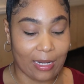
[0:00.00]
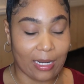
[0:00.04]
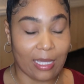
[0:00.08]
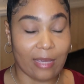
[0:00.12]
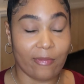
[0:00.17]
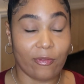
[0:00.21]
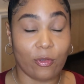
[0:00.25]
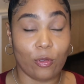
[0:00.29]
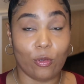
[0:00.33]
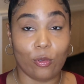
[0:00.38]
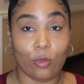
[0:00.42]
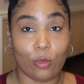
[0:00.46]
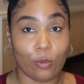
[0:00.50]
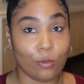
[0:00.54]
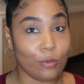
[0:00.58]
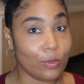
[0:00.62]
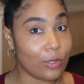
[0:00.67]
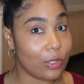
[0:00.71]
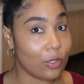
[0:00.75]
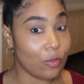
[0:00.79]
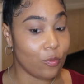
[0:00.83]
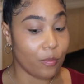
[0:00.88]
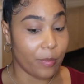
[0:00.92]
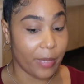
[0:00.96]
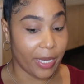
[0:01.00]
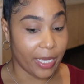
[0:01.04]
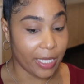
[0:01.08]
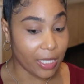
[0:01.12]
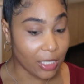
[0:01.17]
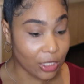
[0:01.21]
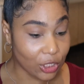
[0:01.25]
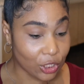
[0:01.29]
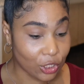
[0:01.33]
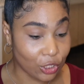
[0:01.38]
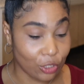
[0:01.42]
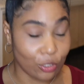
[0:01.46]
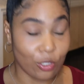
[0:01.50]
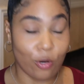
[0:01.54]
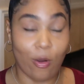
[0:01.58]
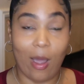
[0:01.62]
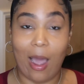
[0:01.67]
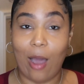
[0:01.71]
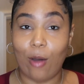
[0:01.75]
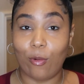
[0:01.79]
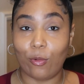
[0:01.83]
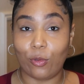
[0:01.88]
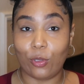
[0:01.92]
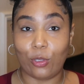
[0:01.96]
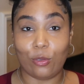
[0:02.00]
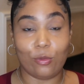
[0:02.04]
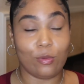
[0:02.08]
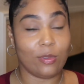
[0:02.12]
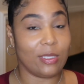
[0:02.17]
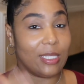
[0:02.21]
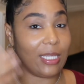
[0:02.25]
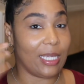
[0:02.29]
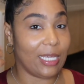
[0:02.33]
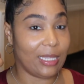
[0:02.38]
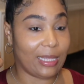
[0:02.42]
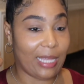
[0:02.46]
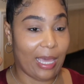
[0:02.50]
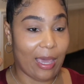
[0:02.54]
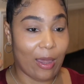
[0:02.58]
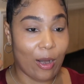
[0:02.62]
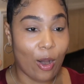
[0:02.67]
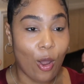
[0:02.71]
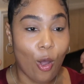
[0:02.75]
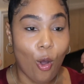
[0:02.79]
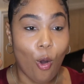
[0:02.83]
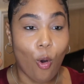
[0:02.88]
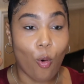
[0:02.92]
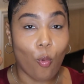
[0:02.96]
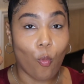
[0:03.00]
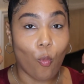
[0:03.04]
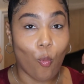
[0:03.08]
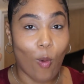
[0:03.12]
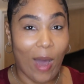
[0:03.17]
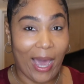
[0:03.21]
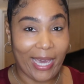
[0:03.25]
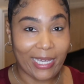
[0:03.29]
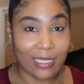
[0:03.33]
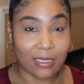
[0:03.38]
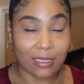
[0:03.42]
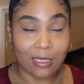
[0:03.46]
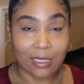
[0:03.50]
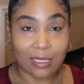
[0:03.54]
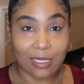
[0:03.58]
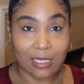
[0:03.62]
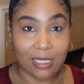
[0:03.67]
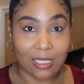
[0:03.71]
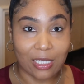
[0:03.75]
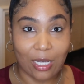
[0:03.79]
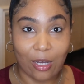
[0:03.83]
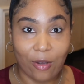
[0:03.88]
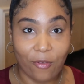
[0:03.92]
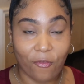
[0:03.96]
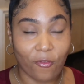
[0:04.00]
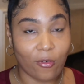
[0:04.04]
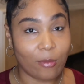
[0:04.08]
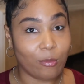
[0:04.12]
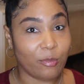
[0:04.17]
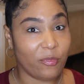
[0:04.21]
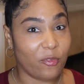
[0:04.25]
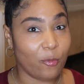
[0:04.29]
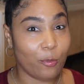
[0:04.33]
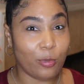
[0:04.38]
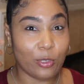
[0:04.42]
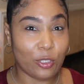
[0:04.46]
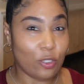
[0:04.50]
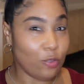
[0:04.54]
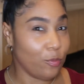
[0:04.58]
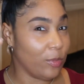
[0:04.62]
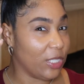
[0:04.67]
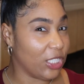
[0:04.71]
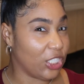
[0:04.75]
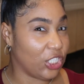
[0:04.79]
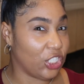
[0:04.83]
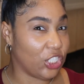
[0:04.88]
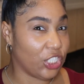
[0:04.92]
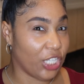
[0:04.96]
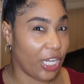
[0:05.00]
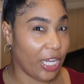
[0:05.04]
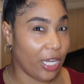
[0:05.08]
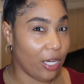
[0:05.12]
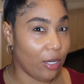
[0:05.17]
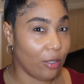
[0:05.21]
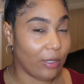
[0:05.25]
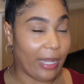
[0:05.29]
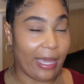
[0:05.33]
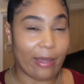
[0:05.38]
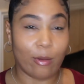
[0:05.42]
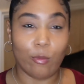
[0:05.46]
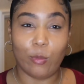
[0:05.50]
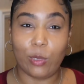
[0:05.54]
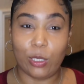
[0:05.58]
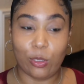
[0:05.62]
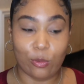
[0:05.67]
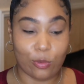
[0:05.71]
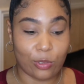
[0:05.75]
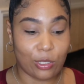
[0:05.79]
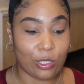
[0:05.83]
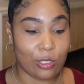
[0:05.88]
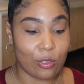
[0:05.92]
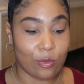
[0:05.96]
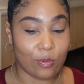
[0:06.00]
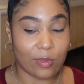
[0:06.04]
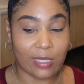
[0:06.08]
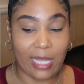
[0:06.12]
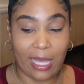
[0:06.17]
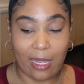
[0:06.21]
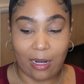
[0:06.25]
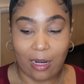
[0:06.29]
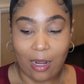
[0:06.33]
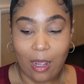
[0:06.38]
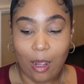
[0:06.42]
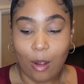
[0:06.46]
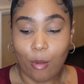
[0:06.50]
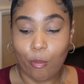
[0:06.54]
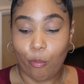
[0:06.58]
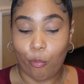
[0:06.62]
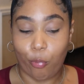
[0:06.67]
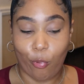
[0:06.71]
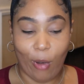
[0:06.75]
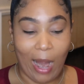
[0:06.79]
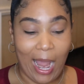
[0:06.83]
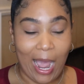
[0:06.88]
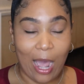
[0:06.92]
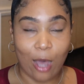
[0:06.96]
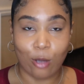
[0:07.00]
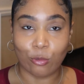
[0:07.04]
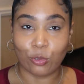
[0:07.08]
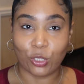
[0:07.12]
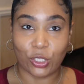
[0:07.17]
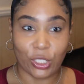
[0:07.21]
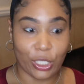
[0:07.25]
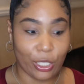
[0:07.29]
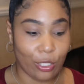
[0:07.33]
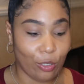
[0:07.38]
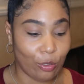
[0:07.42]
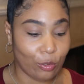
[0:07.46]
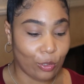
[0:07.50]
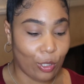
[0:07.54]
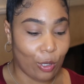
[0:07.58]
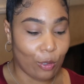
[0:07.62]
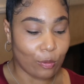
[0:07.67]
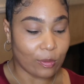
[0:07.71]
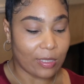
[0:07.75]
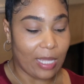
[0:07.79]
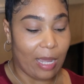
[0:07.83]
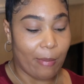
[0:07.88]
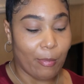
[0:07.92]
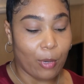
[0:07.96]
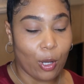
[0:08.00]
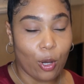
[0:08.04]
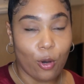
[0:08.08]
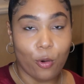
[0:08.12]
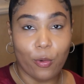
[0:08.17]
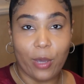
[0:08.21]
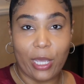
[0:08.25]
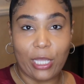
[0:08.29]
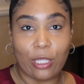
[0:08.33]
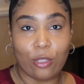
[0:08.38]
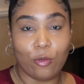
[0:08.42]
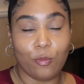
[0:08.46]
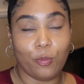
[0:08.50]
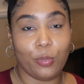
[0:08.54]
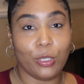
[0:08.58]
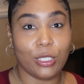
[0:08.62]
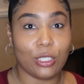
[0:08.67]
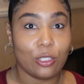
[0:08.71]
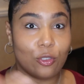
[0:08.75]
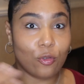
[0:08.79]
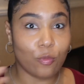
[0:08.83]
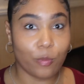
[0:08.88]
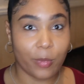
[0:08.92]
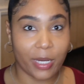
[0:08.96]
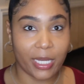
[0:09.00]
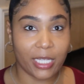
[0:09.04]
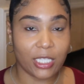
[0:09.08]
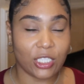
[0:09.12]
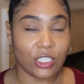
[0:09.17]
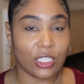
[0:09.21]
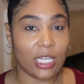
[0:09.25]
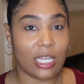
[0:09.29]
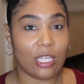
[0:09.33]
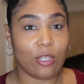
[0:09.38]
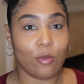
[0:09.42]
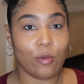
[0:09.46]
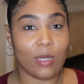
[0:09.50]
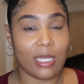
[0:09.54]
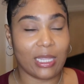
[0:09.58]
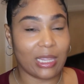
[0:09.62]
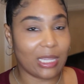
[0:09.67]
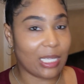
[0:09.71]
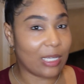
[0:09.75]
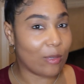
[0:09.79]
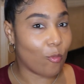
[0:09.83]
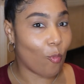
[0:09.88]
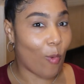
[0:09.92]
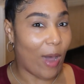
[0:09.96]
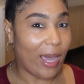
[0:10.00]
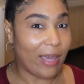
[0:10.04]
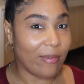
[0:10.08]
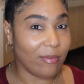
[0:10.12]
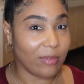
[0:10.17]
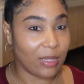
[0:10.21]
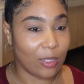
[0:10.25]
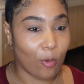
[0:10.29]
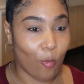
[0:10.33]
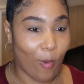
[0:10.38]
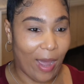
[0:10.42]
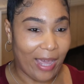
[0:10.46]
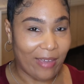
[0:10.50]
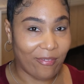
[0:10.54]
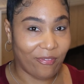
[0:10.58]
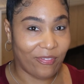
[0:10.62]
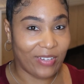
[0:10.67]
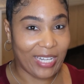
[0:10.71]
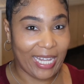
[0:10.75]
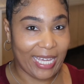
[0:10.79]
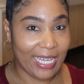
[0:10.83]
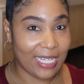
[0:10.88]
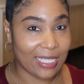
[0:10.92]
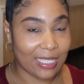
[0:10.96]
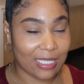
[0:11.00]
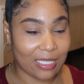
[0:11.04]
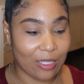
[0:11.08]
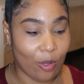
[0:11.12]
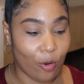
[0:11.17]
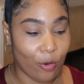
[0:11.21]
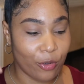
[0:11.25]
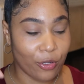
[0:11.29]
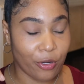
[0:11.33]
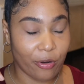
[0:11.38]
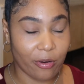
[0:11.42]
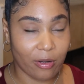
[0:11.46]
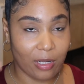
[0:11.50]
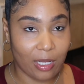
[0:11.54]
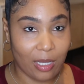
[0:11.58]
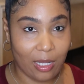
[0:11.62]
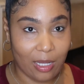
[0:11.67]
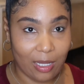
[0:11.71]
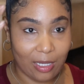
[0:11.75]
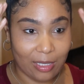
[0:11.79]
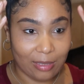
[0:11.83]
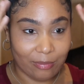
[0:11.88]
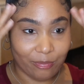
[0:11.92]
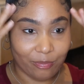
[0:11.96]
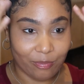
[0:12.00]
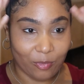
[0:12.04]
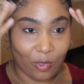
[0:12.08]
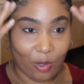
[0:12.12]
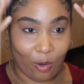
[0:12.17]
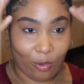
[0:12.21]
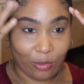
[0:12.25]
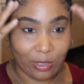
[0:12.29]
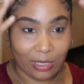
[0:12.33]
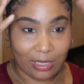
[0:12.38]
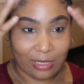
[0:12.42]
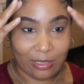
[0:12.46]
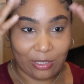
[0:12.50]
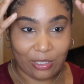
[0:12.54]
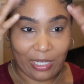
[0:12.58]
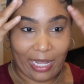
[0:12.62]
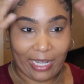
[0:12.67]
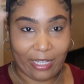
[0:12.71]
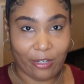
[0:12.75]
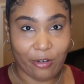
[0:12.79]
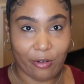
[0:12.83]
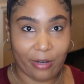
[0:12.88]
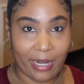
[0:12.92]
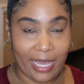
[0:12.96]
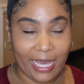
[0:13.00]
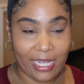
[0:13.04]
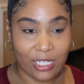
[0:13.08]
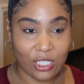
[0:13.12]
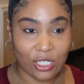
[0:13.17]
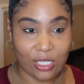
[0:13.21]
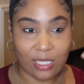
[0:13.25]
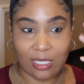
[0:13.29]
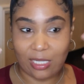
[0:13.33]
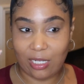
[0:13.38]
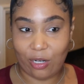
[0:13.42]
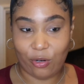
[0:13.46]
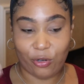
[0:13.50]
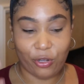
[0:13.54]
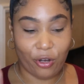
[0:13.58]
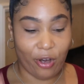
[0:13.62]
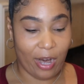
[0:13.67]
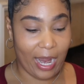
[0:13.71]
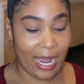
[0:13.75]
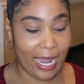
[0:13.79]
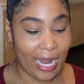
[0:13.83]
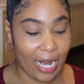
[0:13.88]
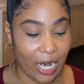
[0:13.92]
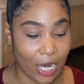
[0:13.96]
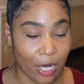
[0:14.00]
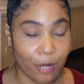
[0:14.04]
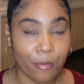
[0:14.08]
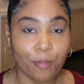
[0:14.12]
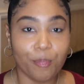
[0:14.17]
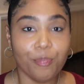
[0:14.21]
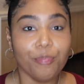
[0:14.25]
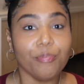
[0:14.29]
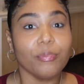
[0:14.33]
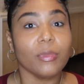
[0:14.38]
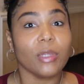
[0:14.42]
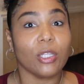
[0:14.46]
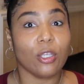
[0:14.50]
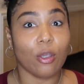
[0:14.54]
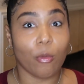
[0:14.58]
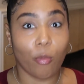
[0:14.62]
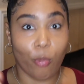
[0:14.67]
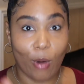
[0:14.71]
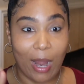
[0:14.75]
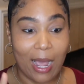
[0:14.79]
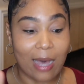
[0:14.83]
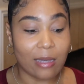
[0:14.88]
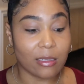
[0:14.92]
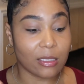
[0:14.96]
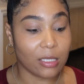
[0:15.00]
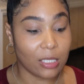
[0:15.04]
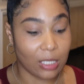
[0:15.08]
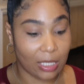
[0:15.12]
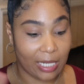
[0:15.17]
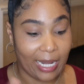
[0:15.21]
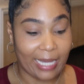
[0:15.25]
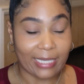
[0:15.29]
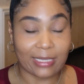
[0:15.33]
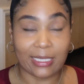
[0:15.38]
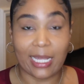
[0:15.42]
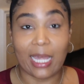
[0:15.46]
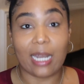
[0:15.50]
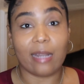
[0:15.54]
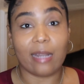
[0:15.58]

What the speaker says: if you use too much, you know how you used to get that white stuff from, you put too much gel, like when we used to use that brown gel a long time ago, and you put too much and you get that white flakes on your on the, like your edges and on your hair. Your brows look like that